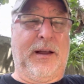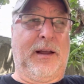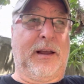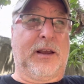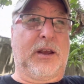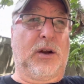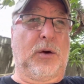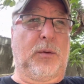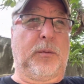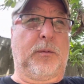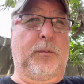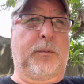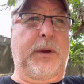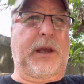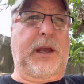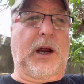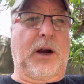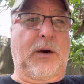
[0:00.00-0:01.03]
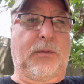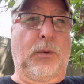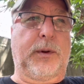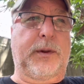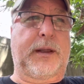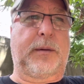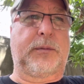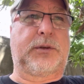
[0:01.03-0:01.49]
you know, be careful
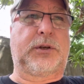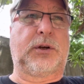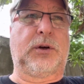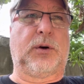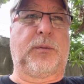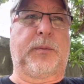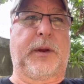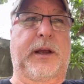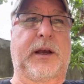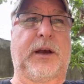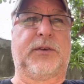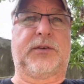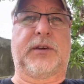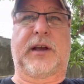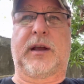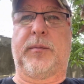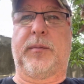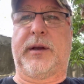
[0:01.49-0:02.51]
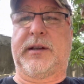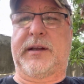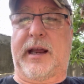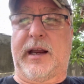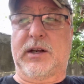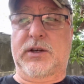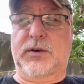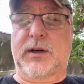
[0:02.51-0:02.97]
with them too, because it can be
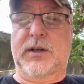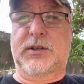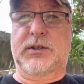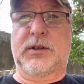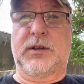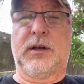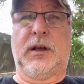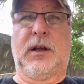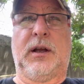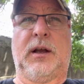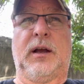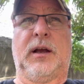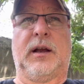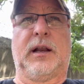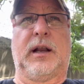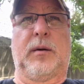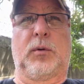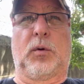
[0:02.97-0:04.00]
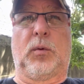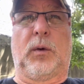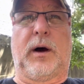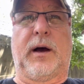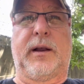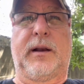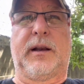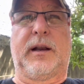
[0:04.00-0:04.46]
dangerous, number
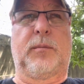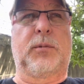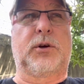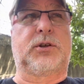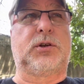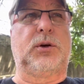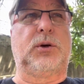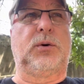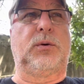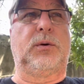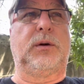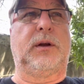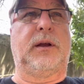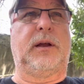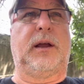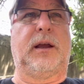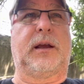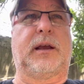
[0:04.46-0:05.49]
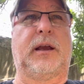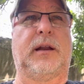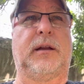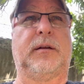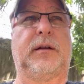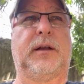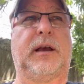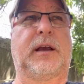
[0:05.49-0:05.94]
one, and number two, it
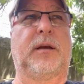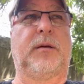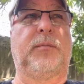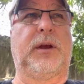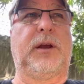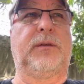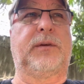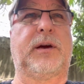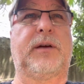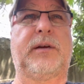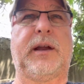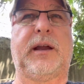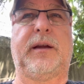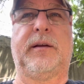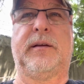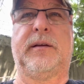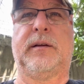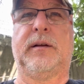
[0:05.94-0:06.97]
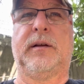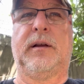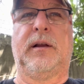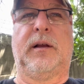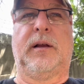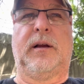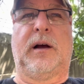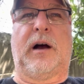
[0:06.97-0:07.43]
can be very
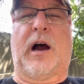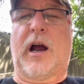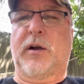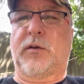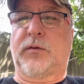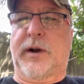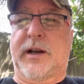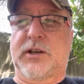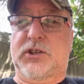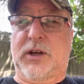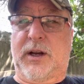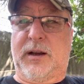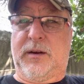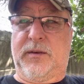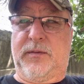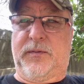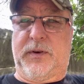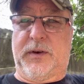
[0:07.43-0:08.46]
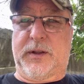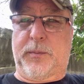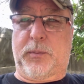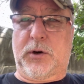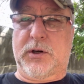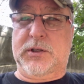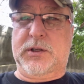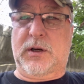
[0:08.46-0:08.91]
heart-wrenching for the
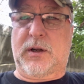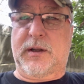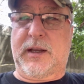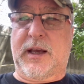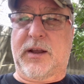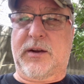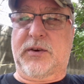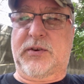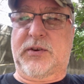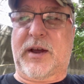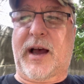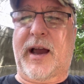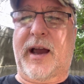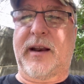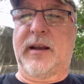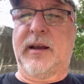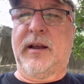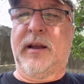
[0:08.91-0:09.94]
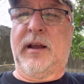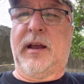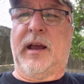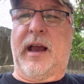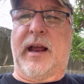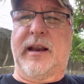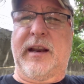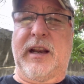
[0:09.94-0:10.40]
person on the other side,
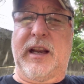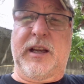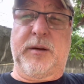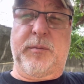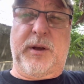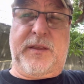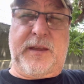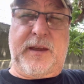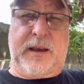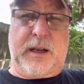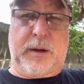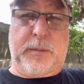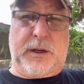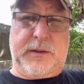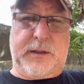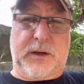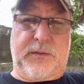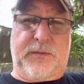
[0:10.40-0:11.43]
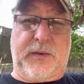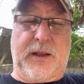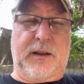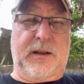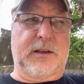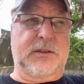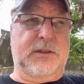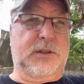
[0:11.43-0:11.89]
and you need to be thinking about their
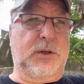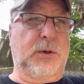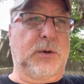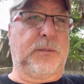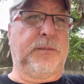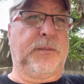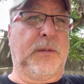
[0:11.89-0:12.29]
feelings too.